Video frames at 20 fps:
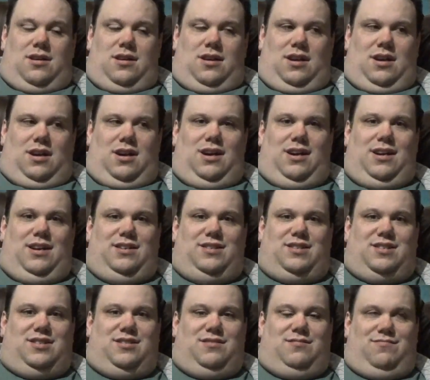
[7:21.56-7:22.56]
And
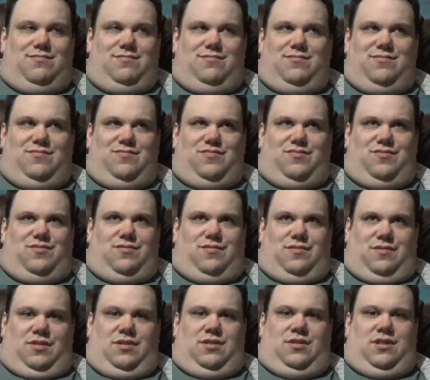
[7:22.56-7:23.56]
it's,
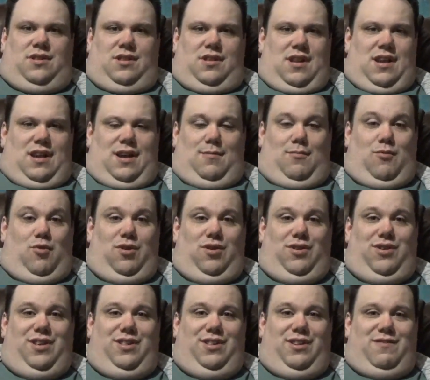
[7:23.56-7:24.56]
yeah, more
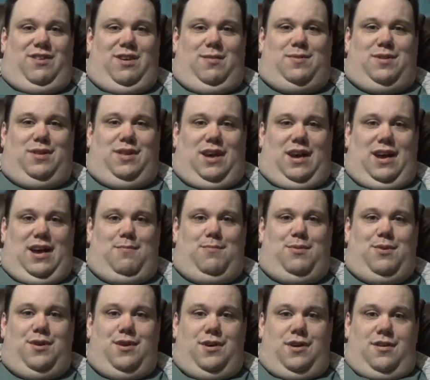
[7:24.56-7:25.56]
than lived up to the hype.
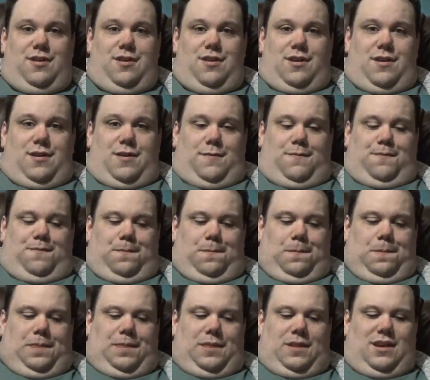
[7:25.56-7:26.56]

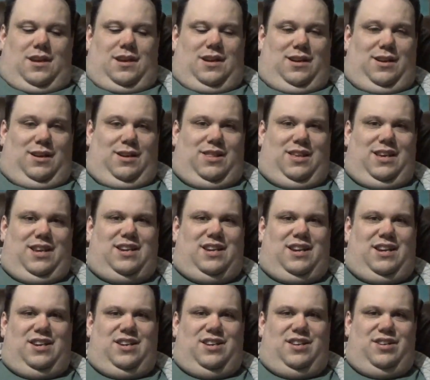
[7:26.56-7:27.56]
I think
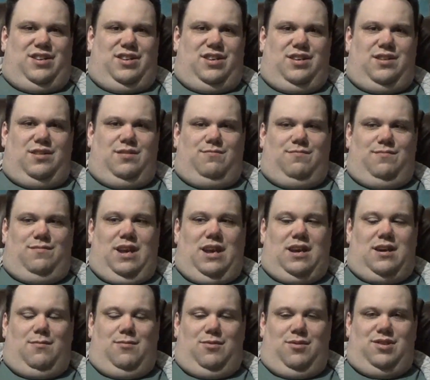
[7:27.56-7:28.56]

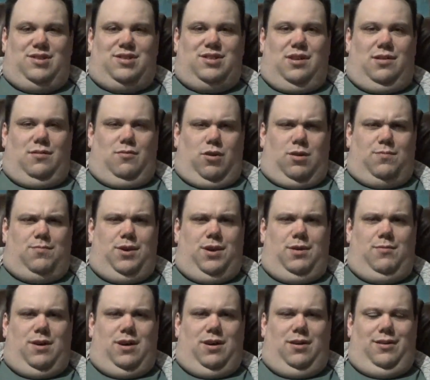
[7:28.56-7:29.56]
Nakamura is going to work
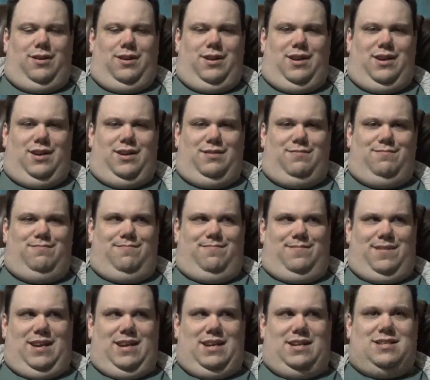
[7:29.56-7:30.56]
pretty well in
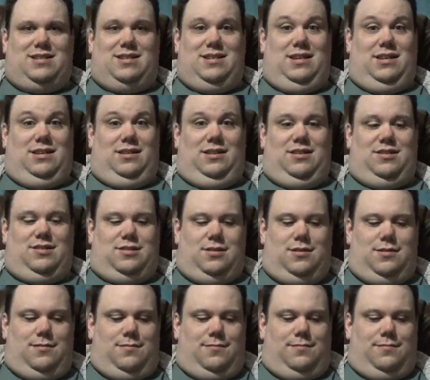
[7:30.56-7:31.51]
NXT, at least.